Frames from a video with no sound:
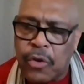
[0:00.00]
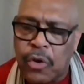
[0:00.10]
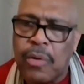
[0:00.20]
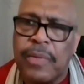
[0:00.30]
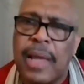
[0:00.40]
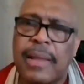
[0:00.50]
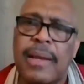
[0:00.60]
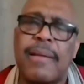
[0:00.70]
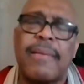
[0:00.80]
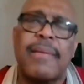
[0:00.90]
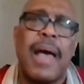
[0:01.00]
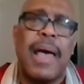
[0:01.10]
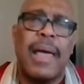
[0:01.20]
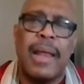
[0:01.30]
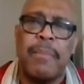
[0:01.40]
she was dating this
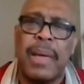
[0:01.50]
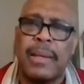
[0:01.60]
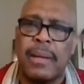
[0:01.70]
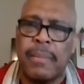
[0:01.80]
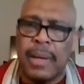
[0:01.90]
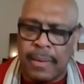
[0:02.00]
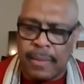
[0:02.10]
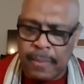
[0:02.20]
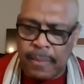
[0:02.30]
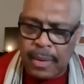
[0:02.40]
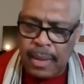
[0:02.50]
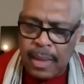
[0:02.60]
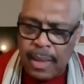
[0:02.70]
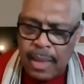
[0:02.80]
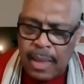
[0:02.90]
guy, and I met him, and
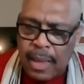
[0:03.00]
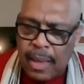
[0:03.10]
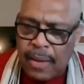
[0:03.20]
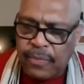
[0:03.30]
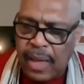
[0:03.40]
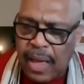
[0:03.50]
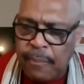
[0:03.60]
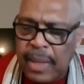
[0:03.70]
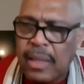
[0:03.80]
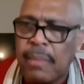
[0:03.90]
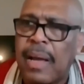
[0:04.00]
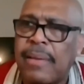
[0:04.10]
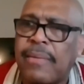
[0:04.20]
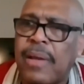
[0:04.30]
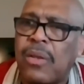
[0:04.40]
after I met him,
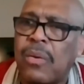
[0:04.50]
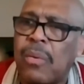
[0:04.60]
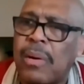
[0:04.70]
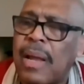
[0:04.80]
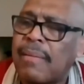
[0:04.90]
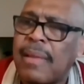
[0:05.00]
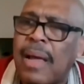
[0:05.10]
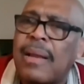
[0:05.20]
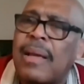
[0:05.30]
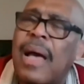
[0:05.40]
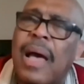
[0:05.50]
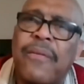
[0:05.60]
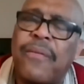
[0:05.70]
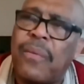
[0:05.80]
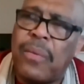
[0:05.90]
I said to her, that's not the
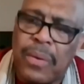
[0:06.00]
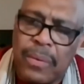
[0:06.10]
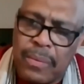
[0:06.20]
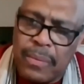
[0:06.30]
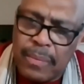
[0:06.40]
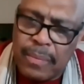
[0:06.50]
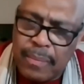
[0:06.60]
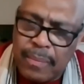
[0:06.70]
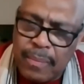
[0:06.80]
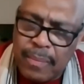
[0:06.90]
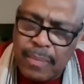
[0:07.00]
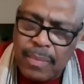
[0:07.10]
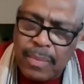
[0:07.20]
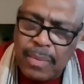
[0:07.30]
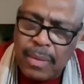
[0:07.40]
guy for you.
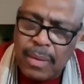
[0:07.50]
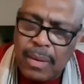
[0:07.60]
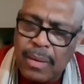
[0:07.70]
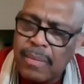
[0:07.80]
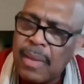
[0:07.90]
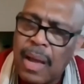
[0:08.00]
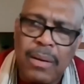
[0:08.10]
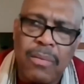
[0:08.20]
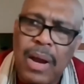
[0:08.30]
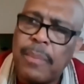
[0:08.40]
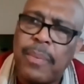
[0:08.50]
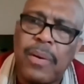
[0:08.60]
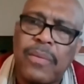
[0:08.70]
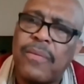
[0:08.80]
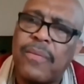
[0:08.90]
He's not the right
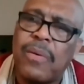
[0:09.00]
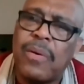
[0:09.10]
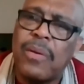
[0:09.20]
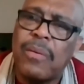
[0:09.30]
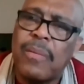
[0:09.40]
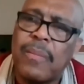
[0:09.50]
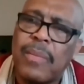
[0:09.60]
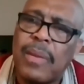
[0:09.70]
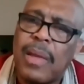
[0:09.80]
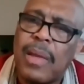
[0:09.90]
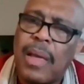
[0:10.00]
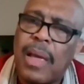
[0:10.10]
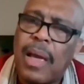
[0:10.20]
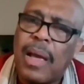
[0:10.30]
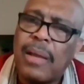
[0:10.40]
person for you.
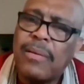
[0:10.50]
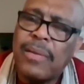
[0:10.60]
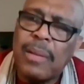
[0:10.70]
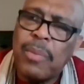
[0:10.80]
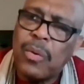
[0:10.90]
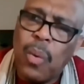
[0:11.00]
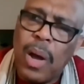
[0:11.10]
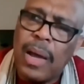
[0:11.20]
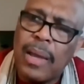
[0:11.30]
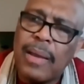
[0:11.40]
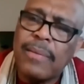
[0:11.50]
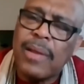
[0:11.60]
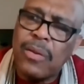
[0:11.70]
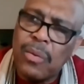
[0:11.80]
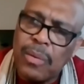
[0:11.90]
And she said, but why? I
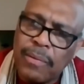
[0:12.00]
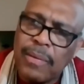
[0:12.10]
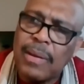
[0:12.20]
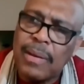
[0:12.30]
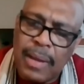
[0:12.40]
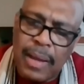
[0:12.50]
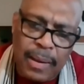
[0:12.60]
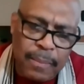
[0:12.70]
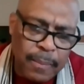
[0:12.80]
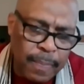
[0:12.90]
said, you will see in time.